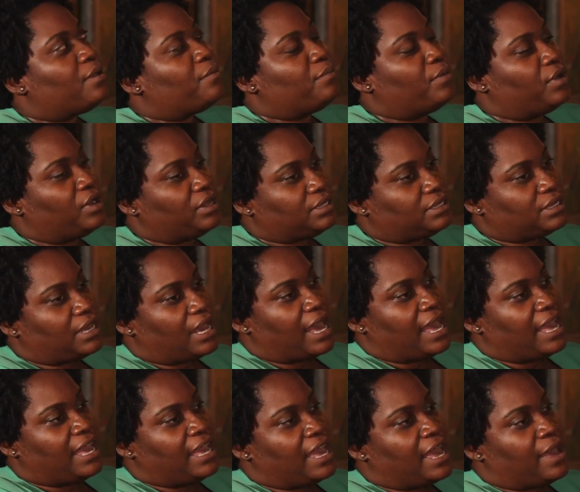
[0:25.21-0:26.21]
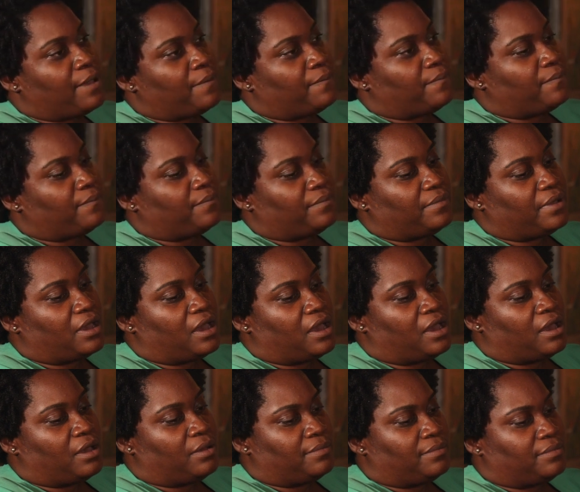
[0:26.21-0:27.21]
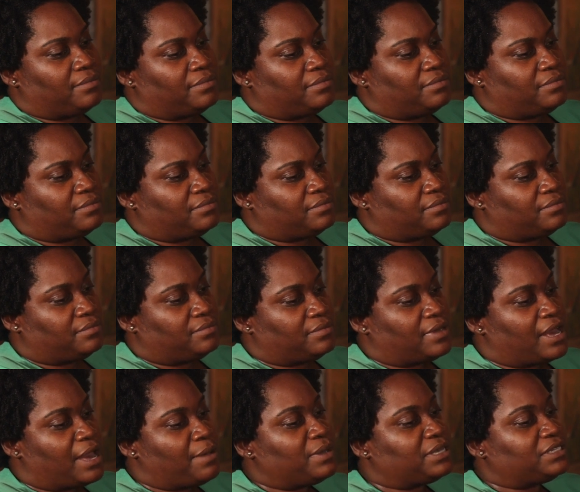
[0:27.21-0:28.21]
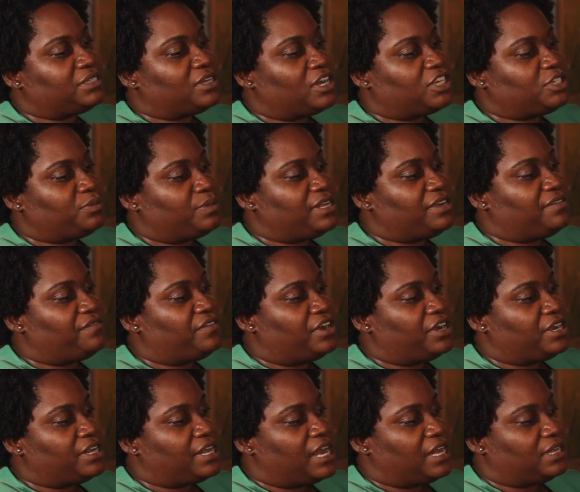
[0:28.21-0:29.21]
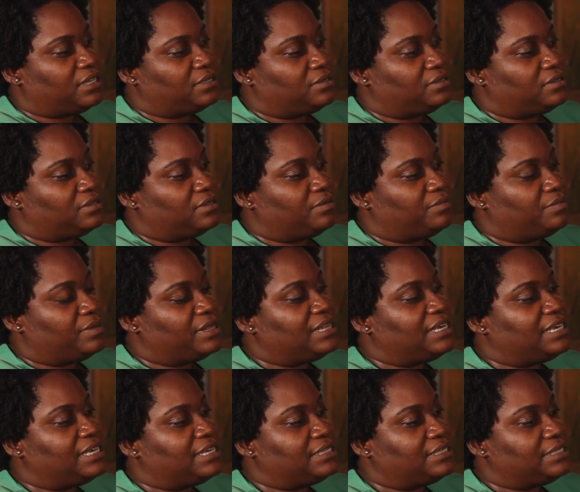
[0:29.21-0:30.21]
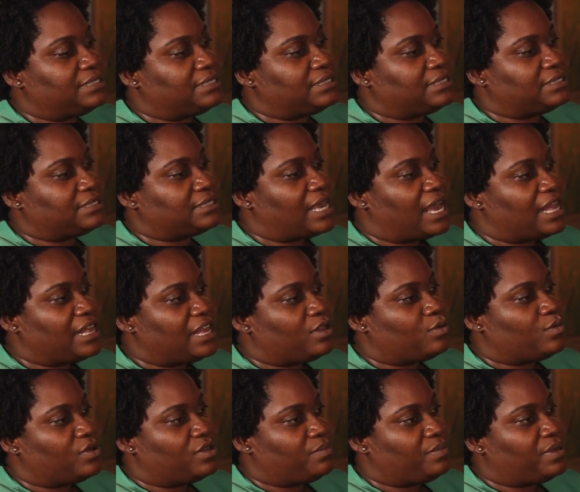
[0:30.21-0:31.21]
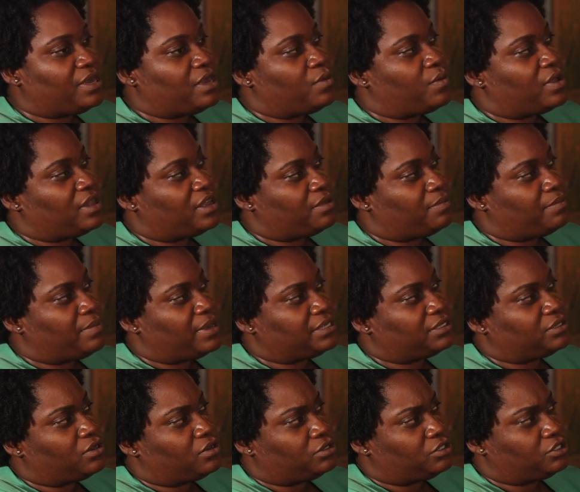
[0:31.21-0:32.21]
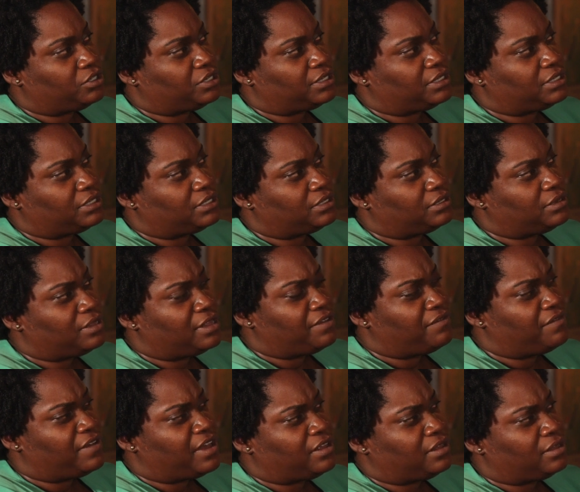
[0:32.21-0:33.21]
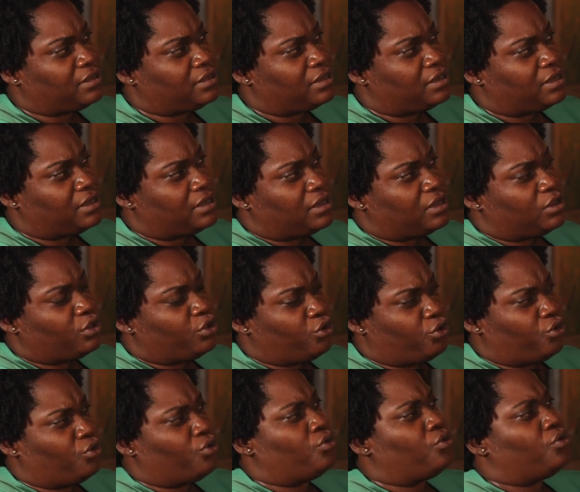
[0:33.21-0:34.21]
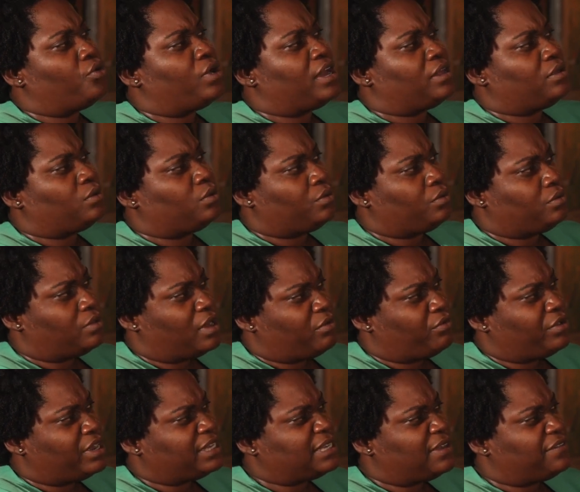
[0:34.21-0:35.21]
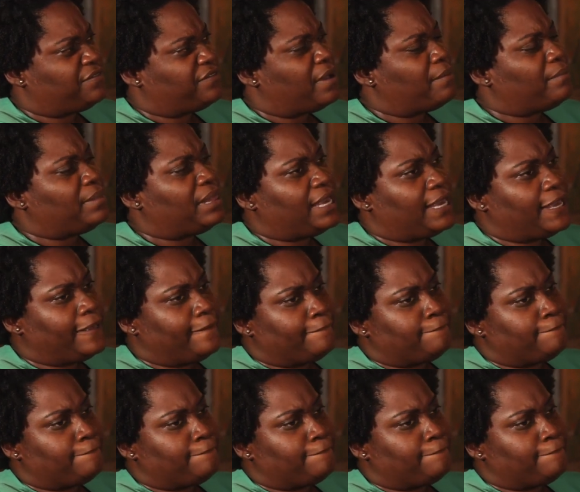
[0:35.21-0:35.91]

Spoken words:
But yeah. I am I'm a staunch believer that Belize can and will be one of the best countries to live and grow and raise a family,